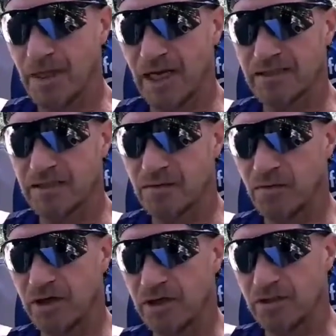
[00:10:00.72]
That's just the
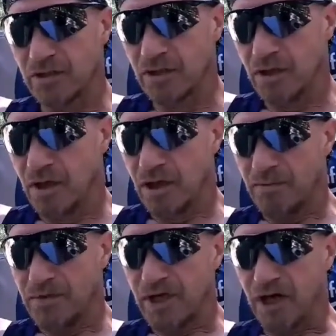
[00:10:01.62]
way it is.
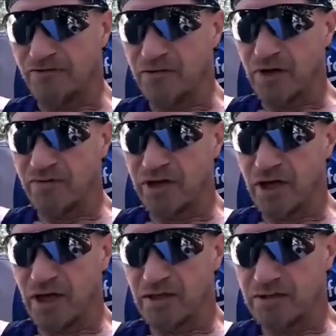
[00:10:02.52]
But yeah, if you have a
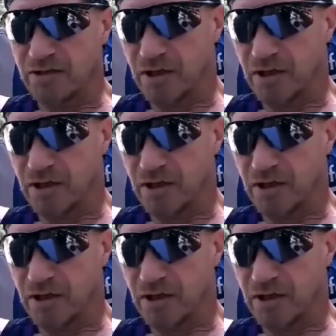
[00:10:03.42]
cat and she